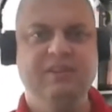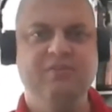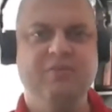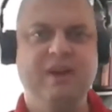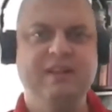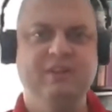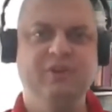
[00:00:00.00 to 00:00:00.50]

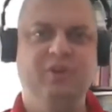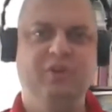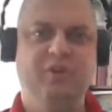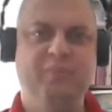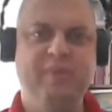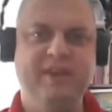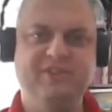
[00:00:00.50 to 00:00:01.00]
write
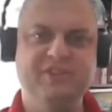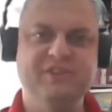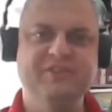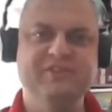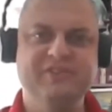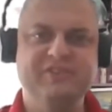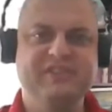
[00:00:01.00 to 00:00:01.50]
little
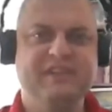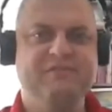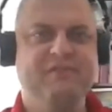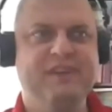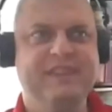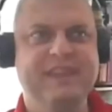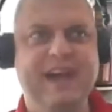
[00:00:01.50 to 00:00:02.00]
pictures and stuff
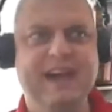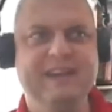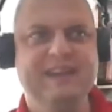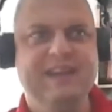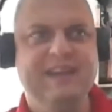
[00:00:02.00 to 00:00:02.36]
like that.